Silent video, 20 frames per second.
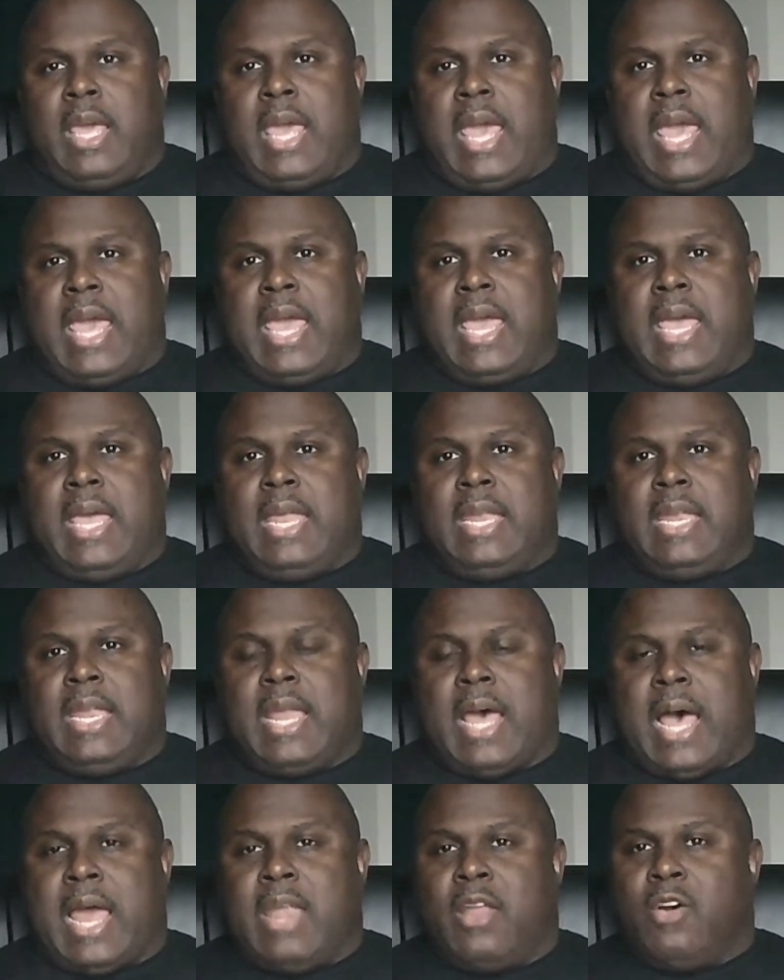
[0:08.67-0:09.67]
And
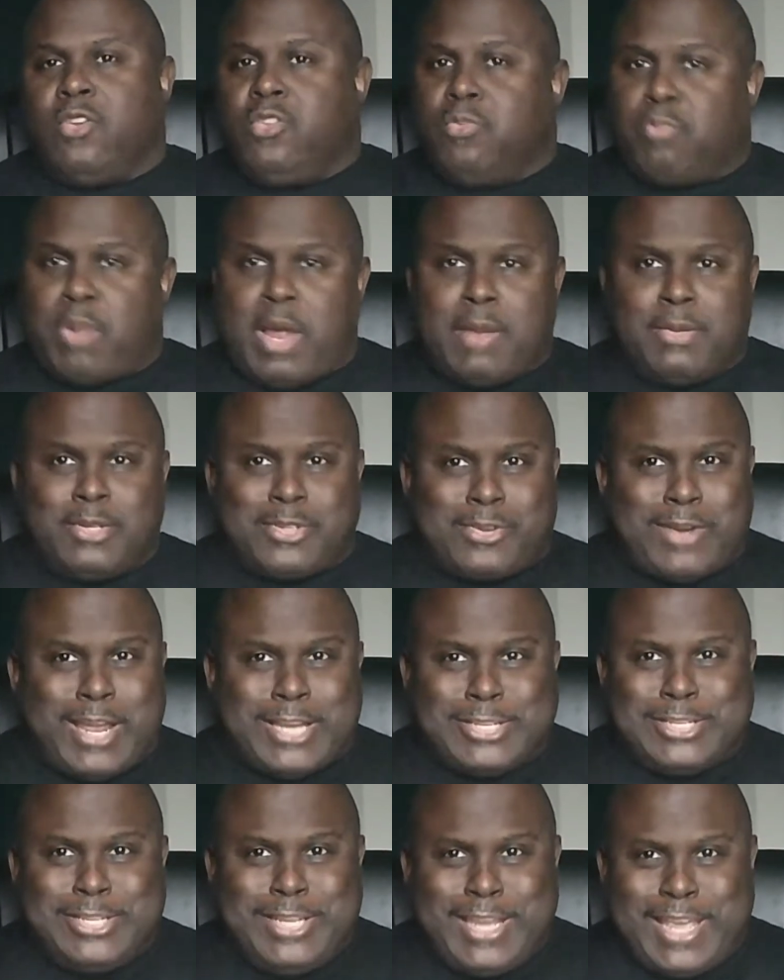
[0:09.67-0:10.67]
I know you're probably
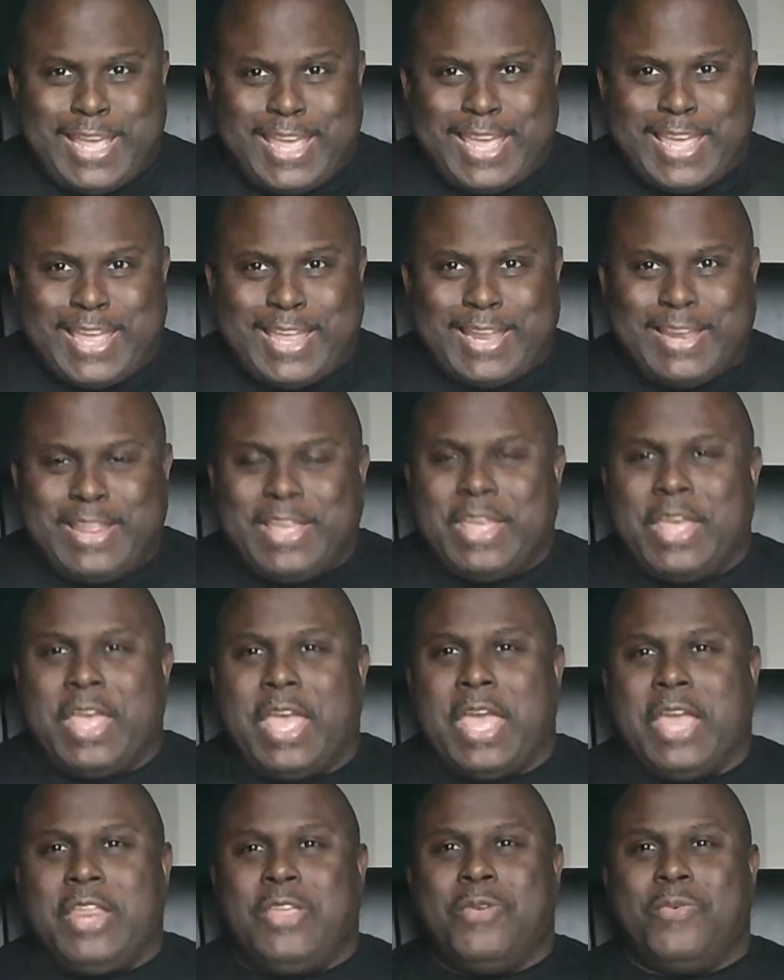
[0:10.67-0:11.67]
scratching your head
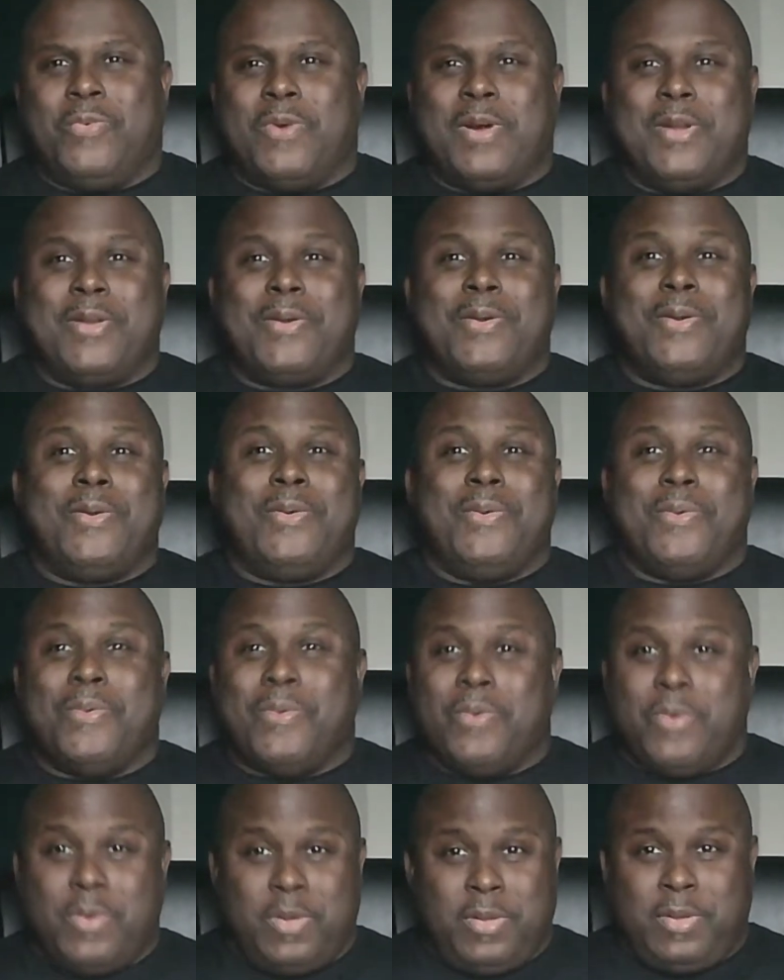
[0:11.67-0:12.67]
and you're wondering
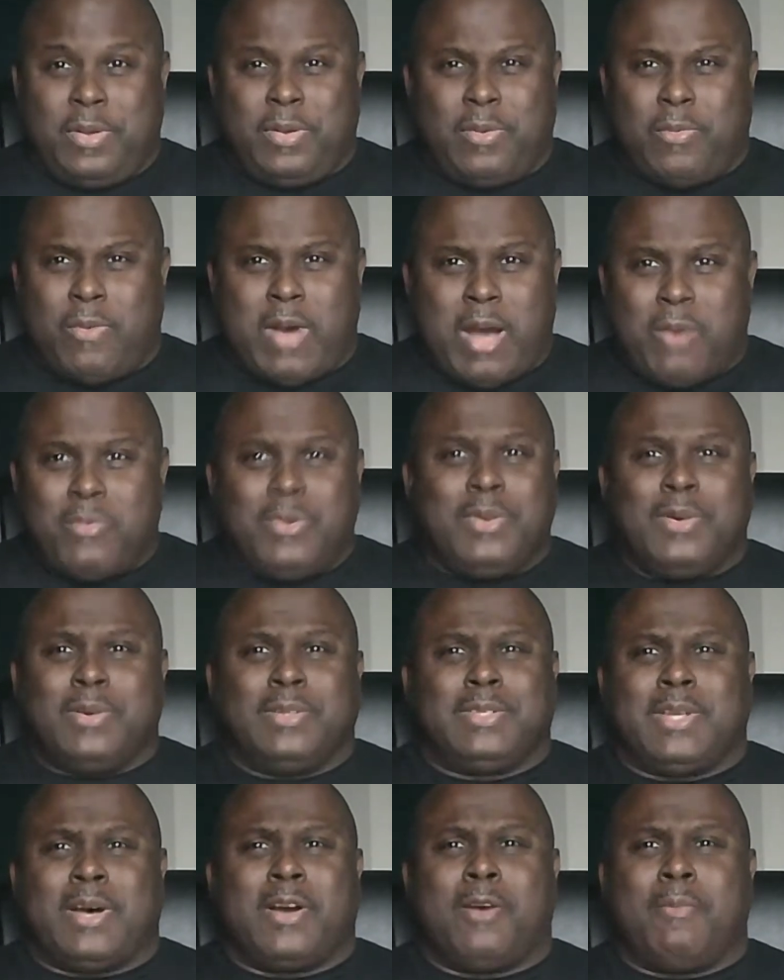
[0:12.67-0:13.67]
why we're
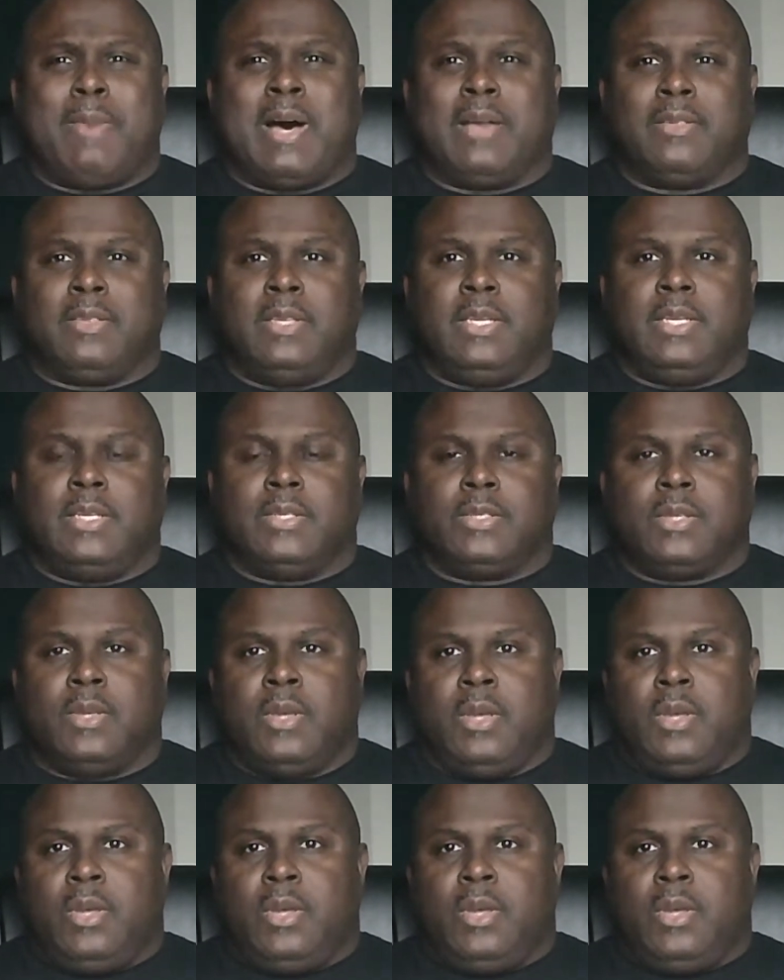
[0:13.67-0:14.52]
going to talk about this.